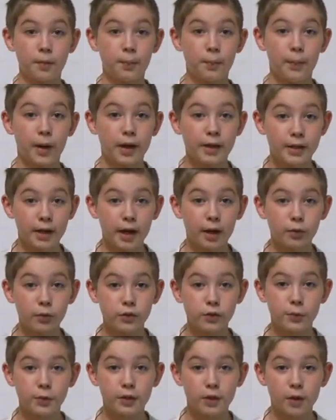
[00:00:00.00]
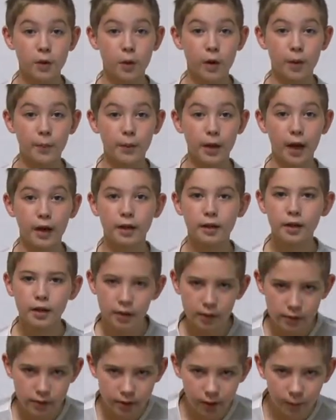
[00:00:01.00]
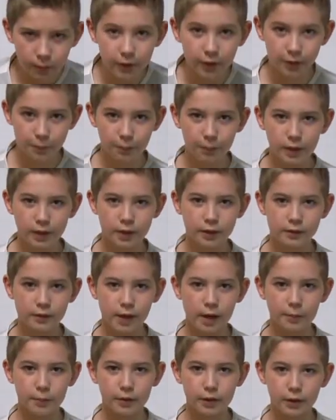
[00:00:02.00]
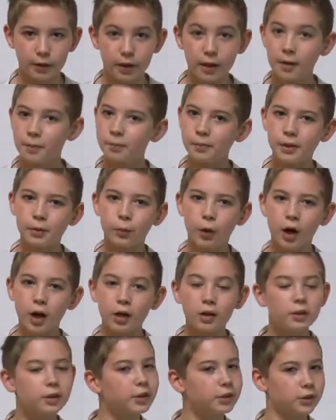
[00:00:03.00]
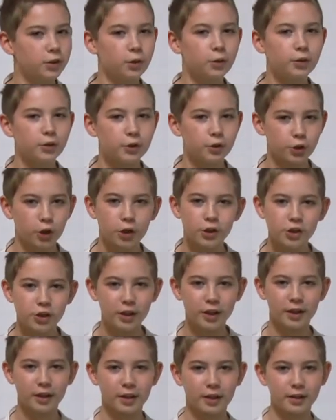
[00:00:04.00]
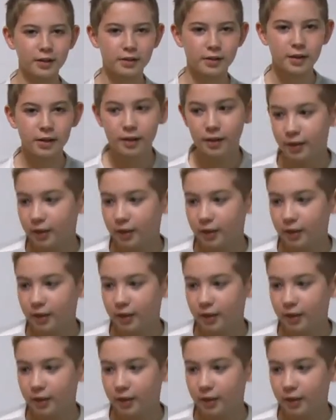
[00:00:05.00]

My dad wants me to go out back. Something big is happening. Meanwhile, let's go to the shark shenanigans.